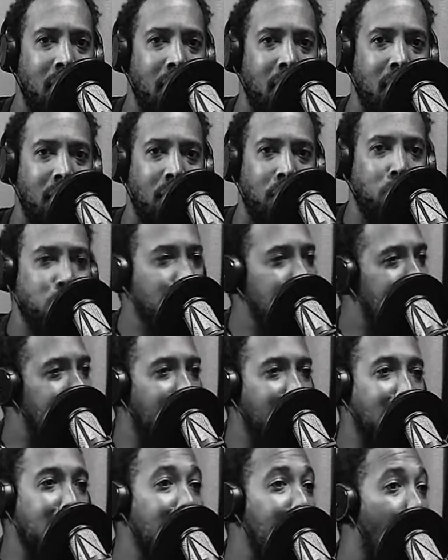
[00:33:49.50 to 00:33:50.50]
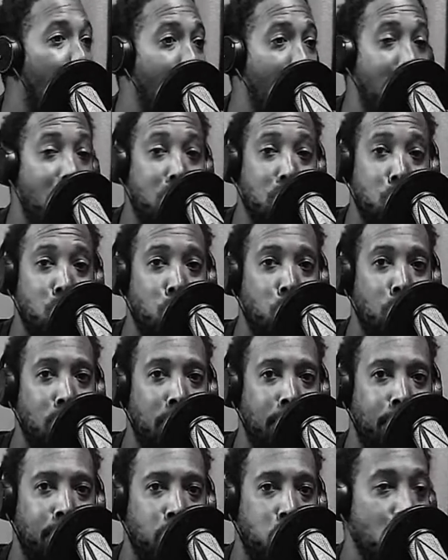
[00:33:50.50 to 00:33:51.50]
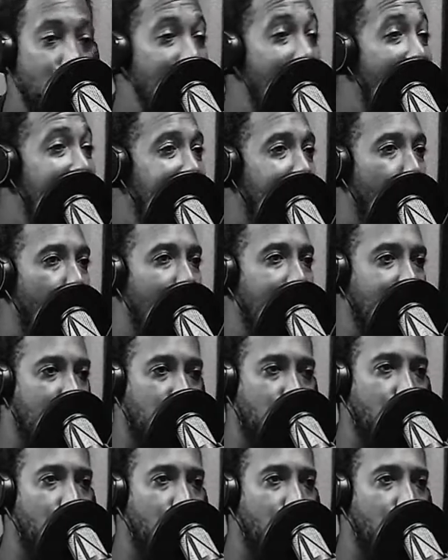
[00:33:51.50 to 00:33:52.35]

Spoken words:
You just take a look around you. United Rental.